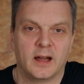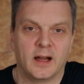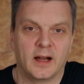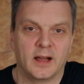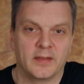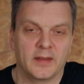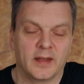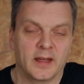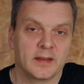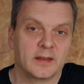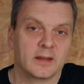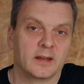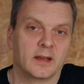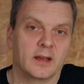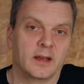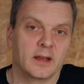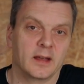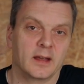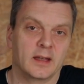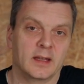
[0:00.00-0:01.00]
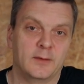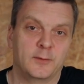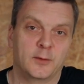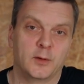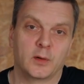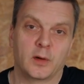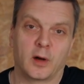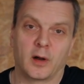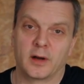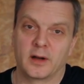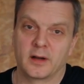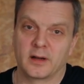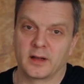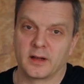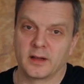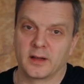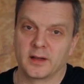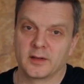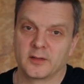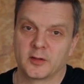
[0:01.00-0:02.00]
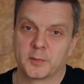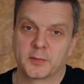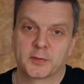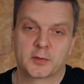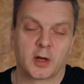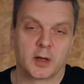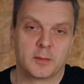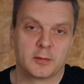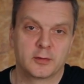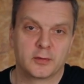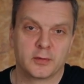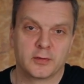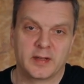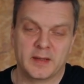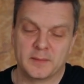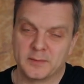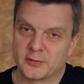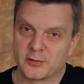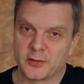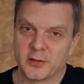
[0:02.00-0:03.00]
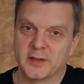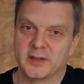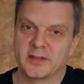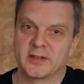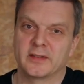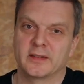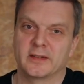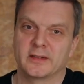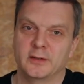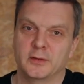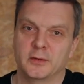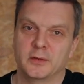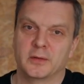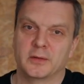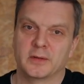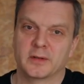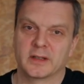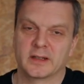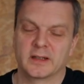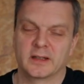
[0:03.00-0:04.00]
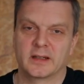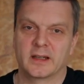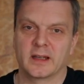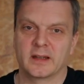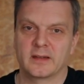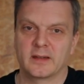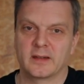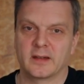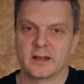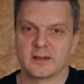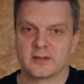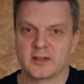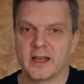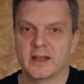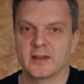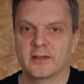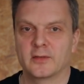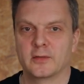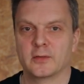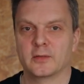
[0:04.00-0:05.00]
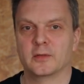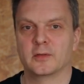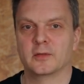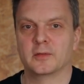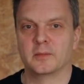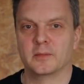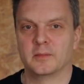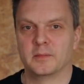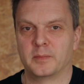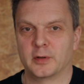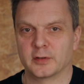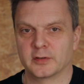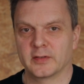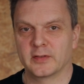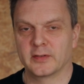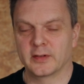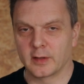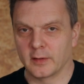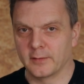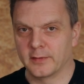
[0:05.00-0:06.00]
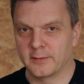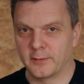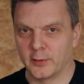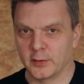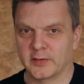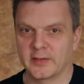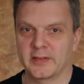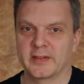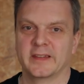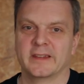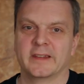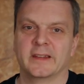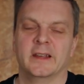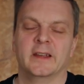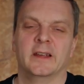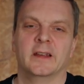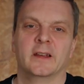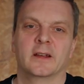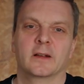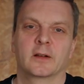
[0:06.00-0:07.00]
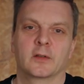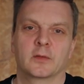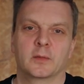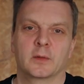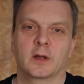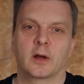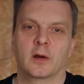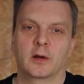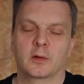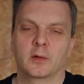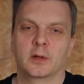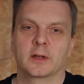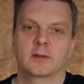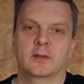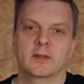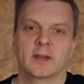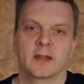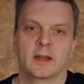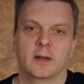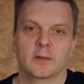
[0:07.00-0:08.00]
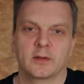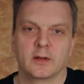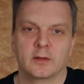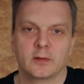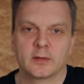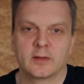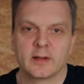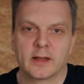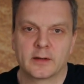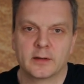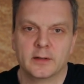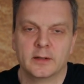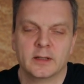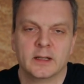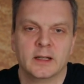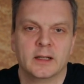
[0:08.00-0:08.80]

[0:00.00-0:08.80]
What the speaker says: And then if you are a subscriber to Tim's Choice, you get a chance to purchase the coffee first, because we are going to send out a newsletter.